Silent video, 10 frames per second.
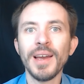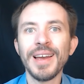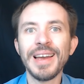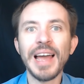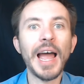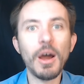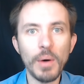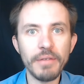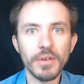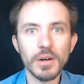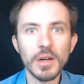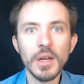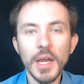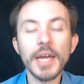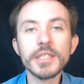However,
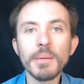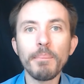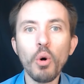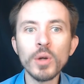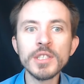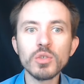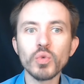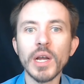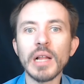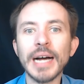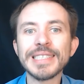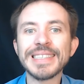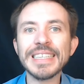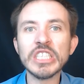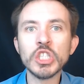it is important to realize
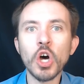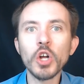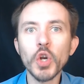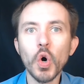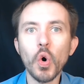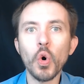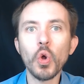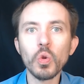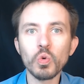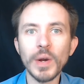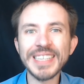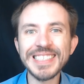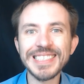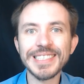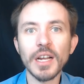that not all
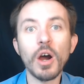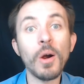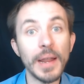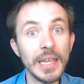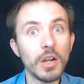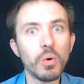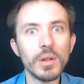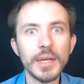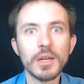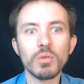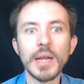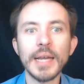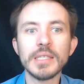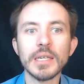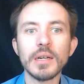risks are equally
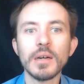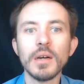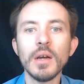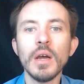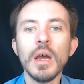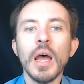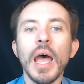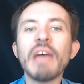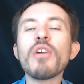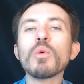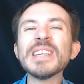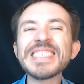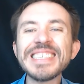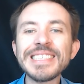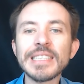created. If a risk
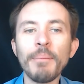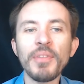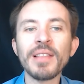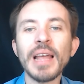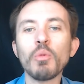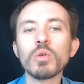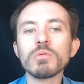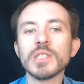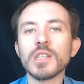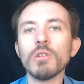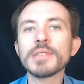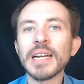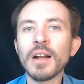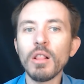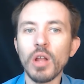is something that will result in a
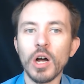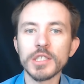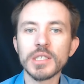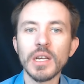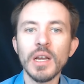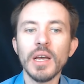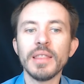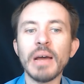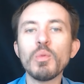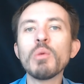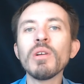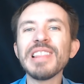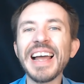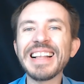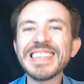loss, then we will
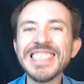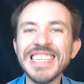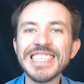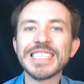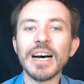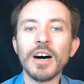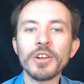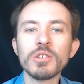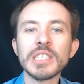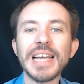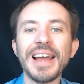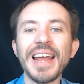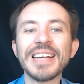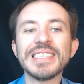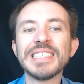likely need to understand
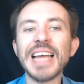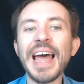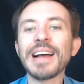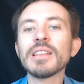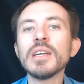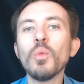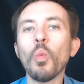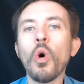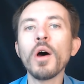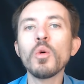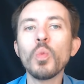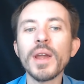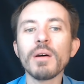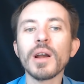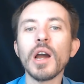exactly what we are
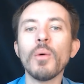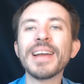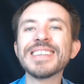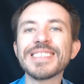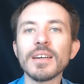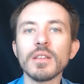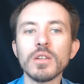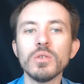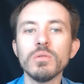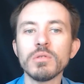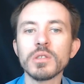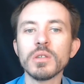going to lose.